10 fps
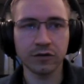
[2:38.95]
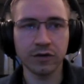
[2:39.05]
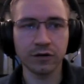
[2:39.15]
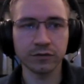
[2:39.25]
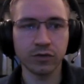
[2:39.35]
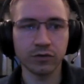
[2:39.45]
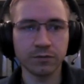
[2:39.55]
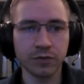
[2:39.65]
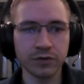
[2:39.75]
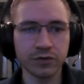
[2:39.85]
Crown core
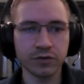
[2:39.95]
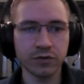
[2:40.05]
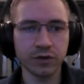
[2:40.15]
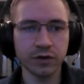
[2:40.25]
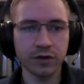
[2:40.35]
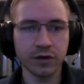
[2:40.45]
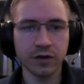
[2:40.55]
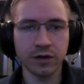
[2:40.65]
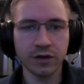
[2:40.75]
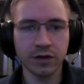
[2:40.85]
repository.
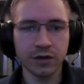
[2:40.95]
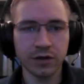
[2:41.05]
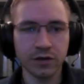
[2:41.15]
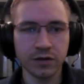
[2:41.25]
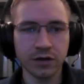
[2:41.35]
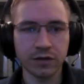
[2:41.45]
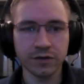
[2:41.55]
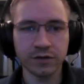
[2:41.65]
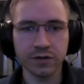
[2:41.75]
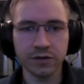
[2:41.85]
You can
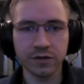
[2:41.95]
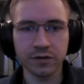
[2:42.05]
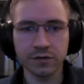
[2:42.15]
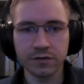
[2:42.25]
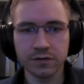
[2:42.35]
also